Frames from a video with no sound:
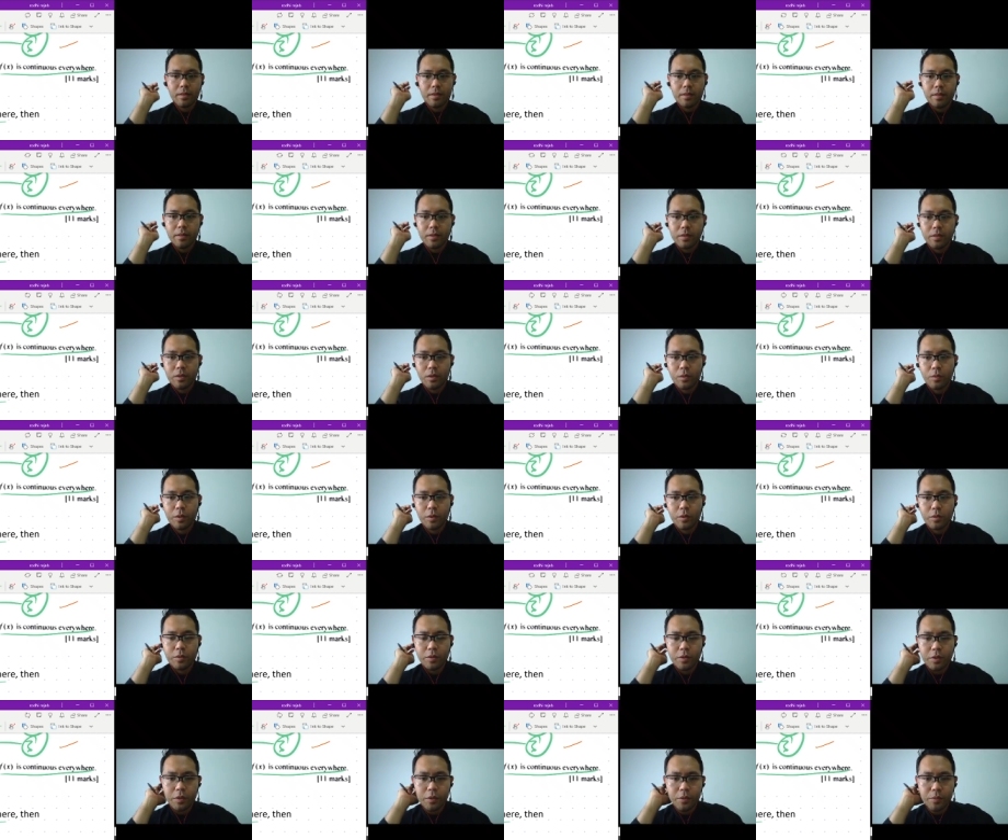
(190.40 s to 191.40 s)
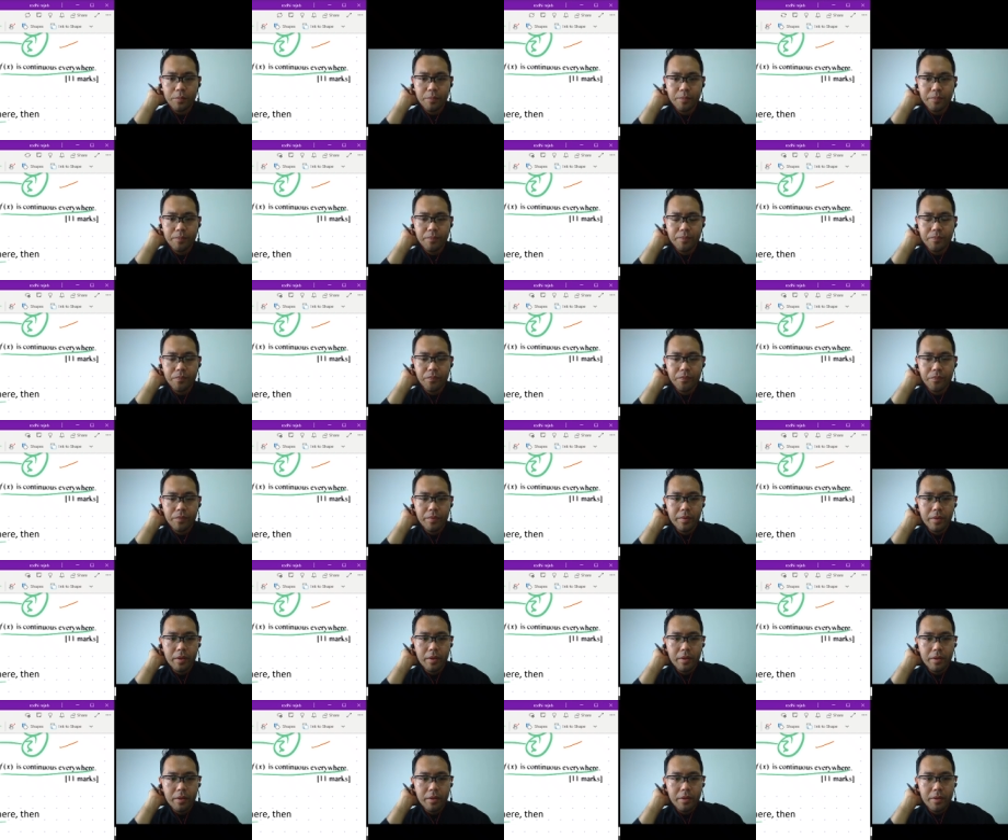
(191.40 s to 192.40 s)
So we continue.
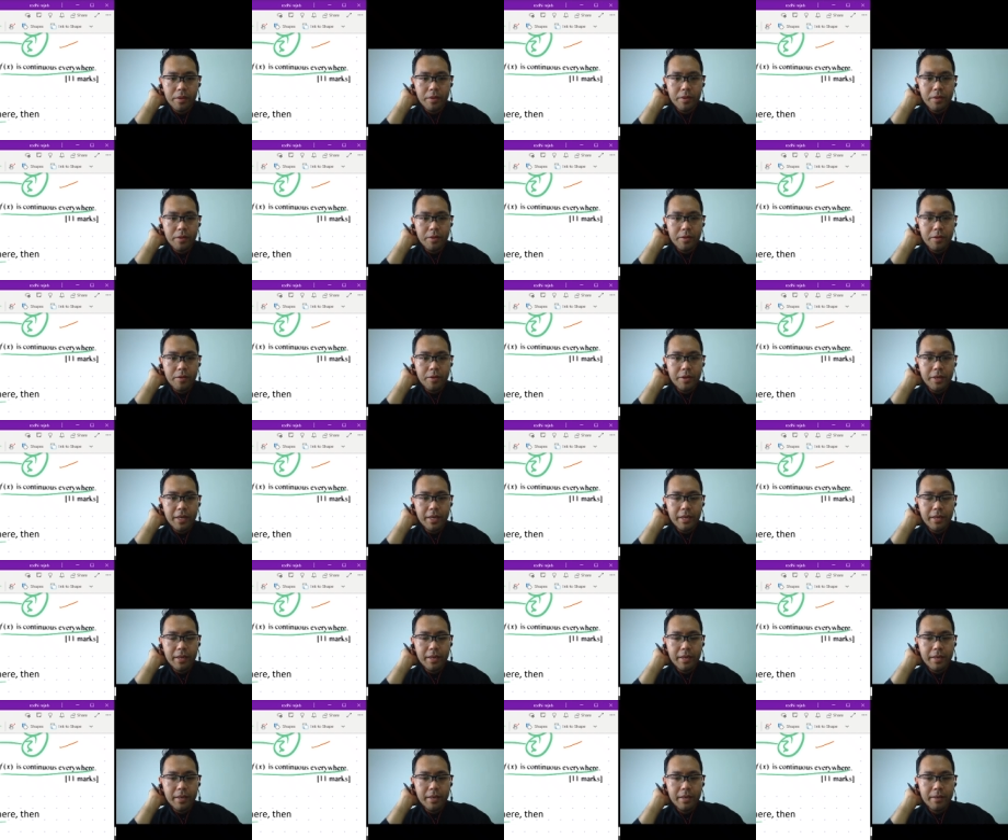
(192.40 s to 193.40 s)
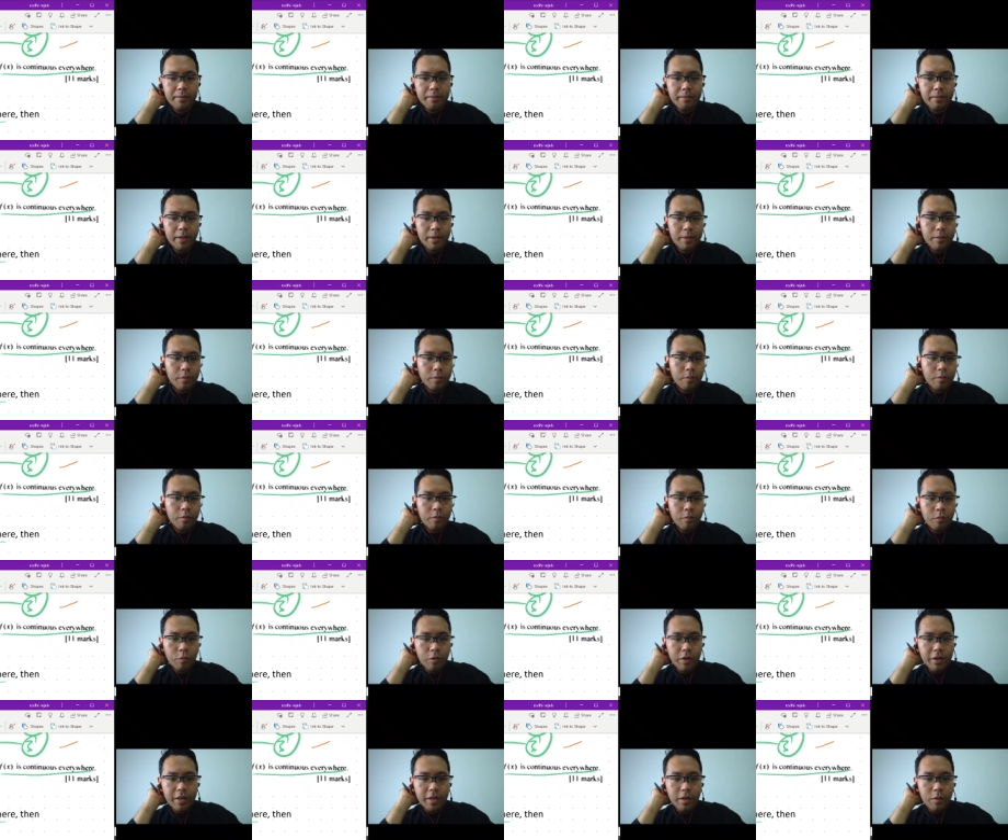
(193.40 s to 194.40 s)
Okay, but
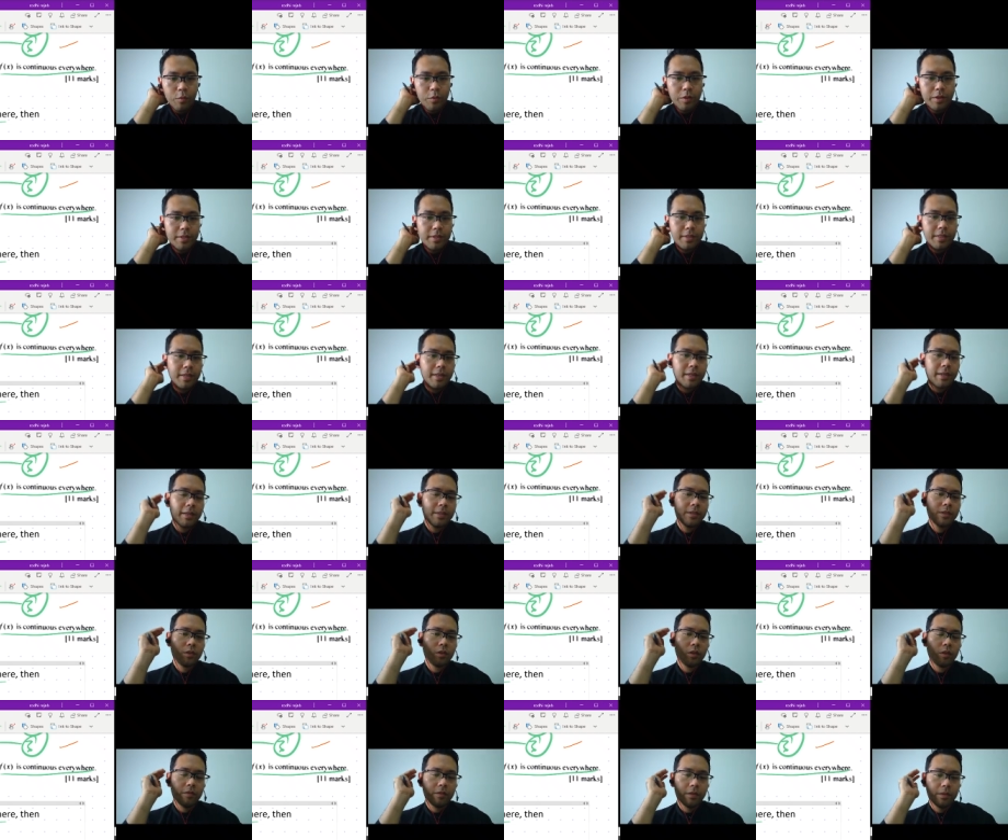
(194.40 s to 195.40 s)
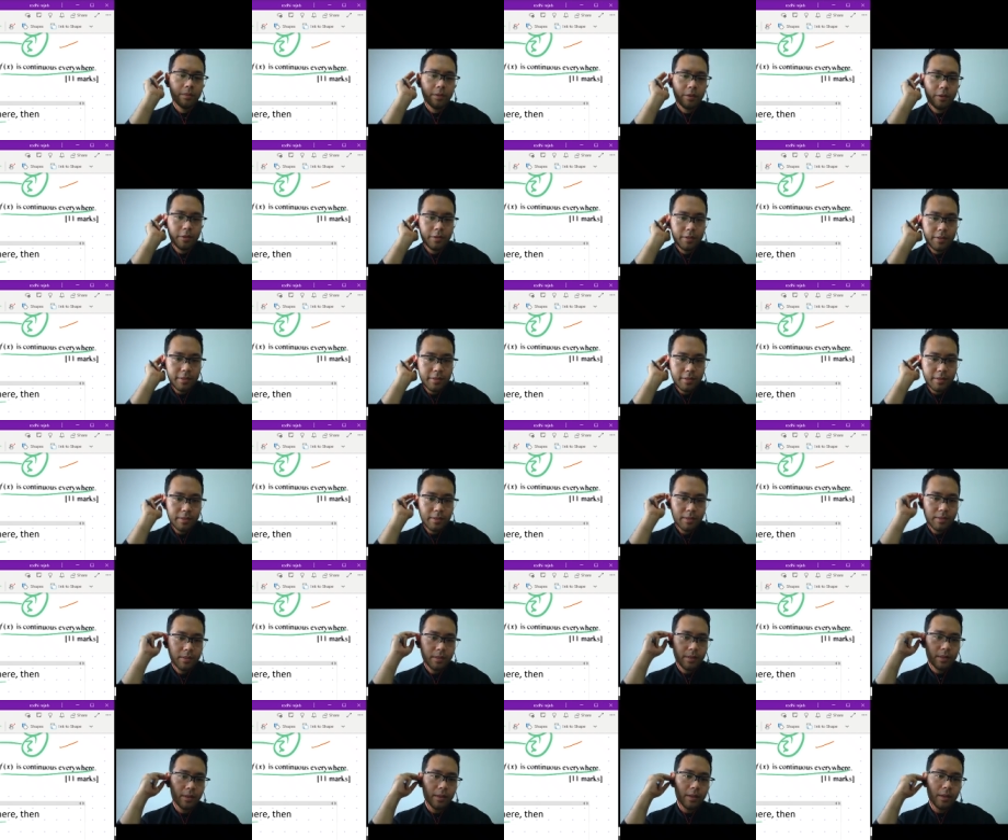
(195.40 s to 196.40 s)
right now we still can't solve it because there's
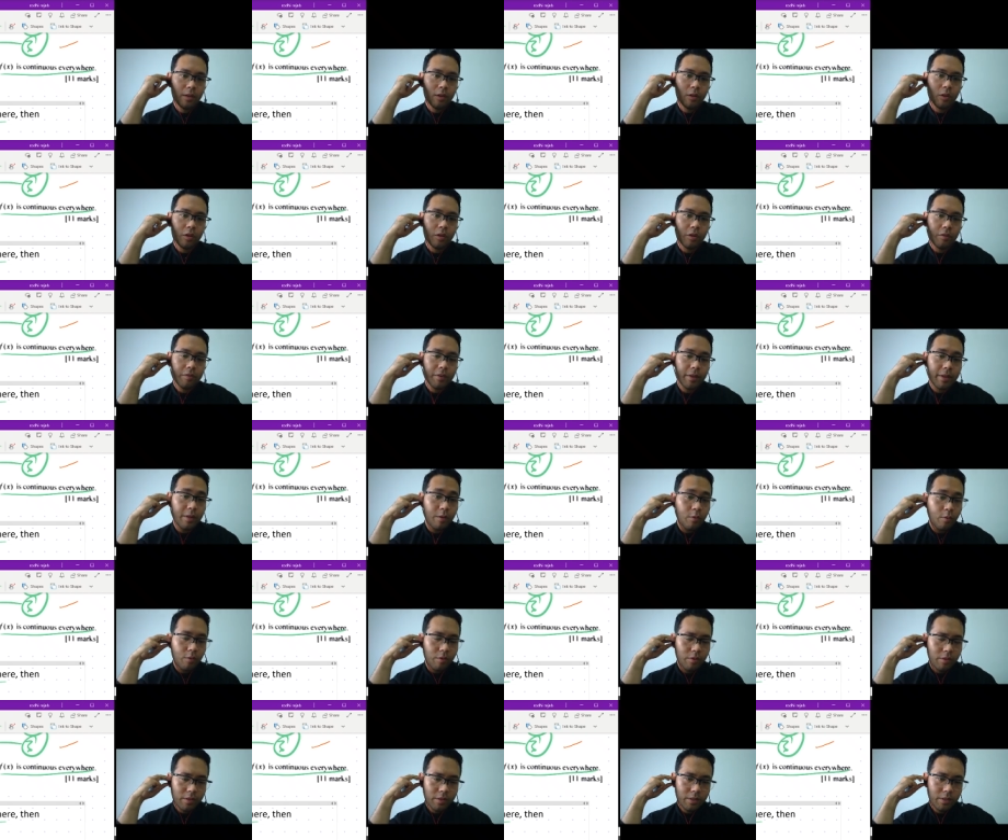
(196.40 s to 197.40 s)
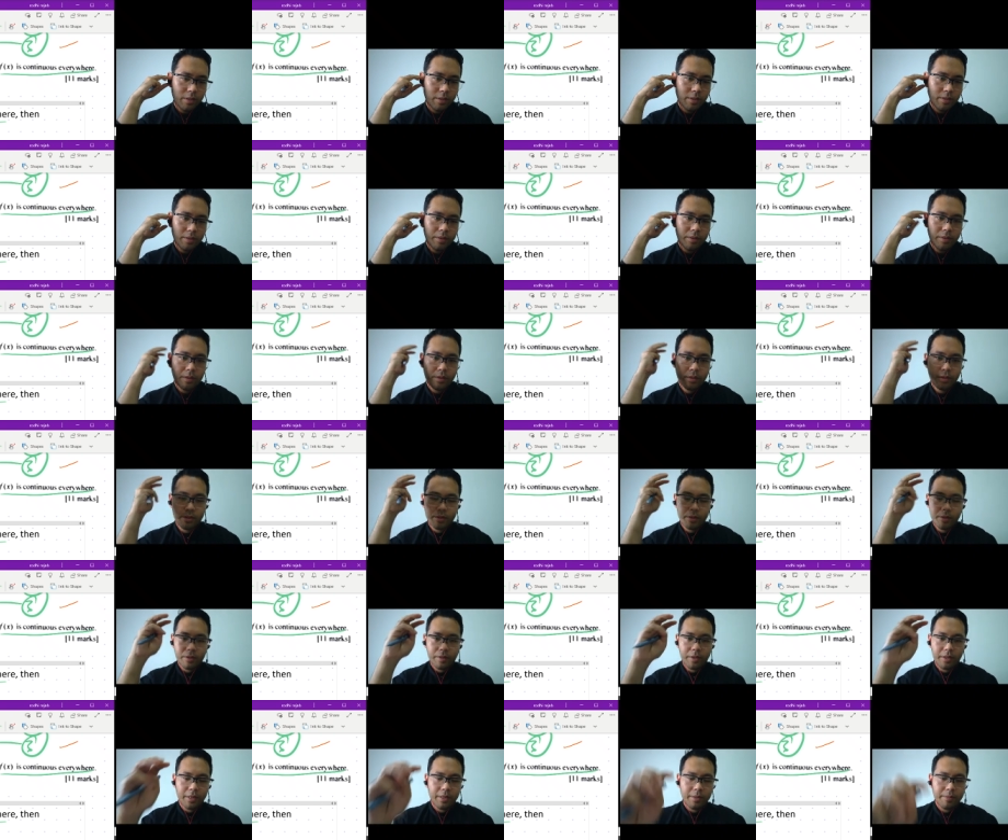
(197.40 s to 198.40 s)
still a lot of unknowns.
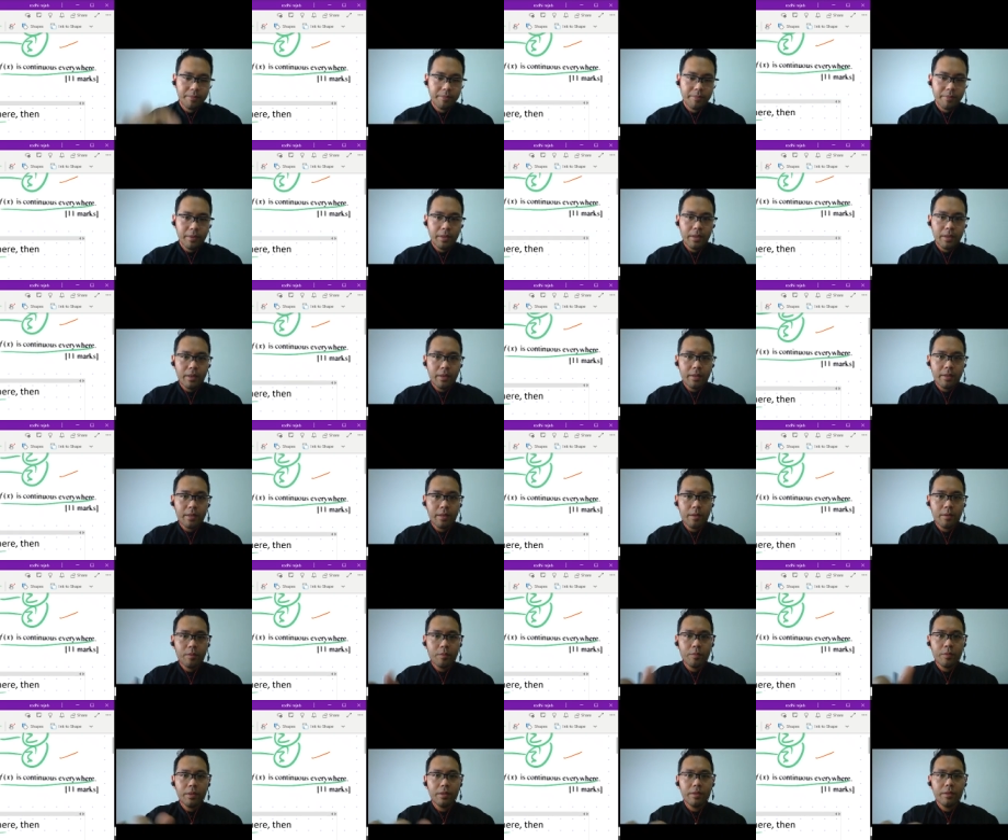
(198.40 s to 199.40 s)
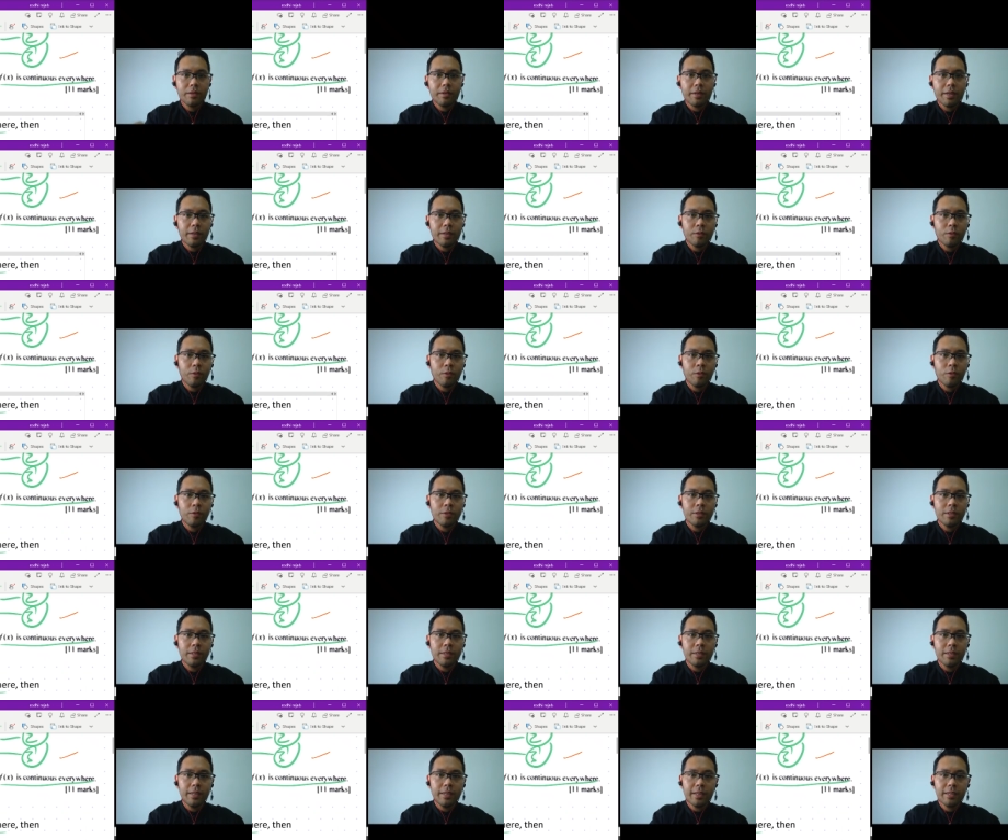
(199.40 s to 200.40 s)
Okay, now we try to use
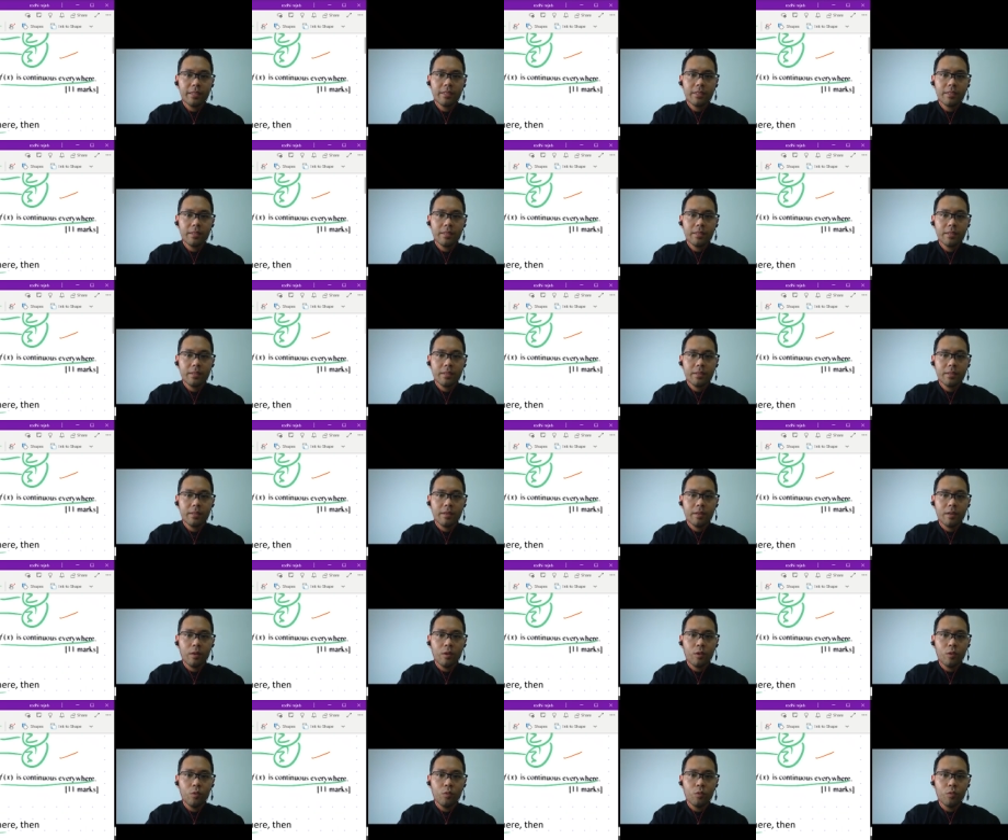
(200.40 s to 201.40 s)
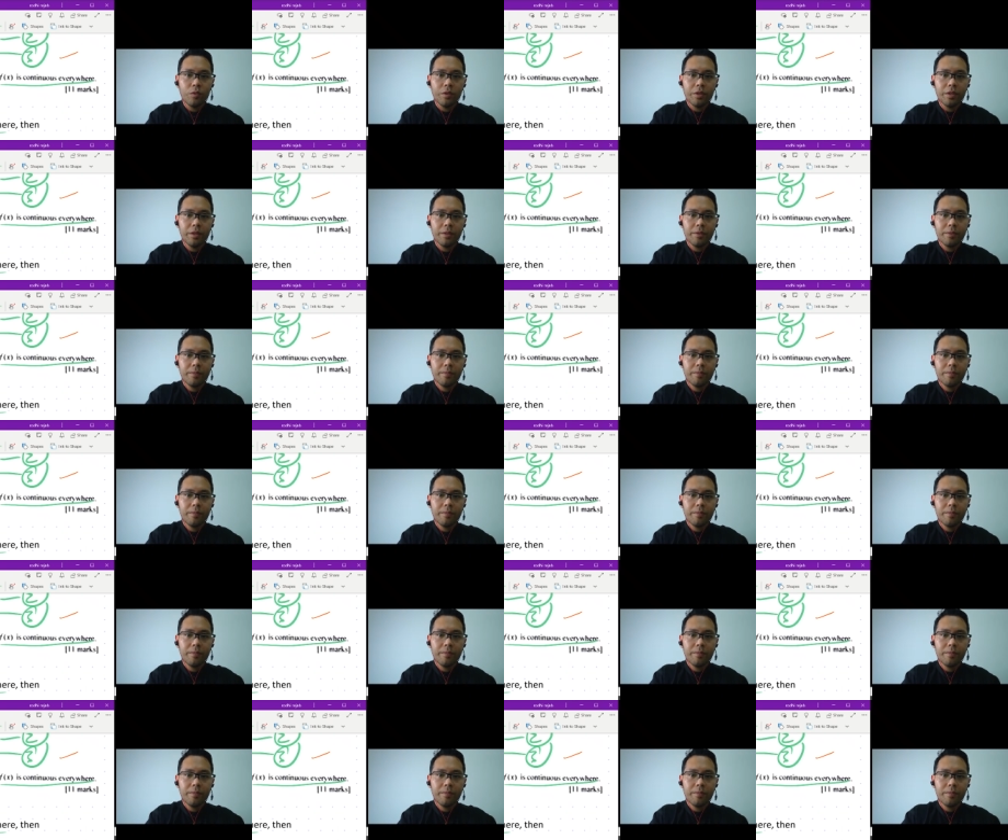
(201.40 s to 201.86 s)
the next clue here.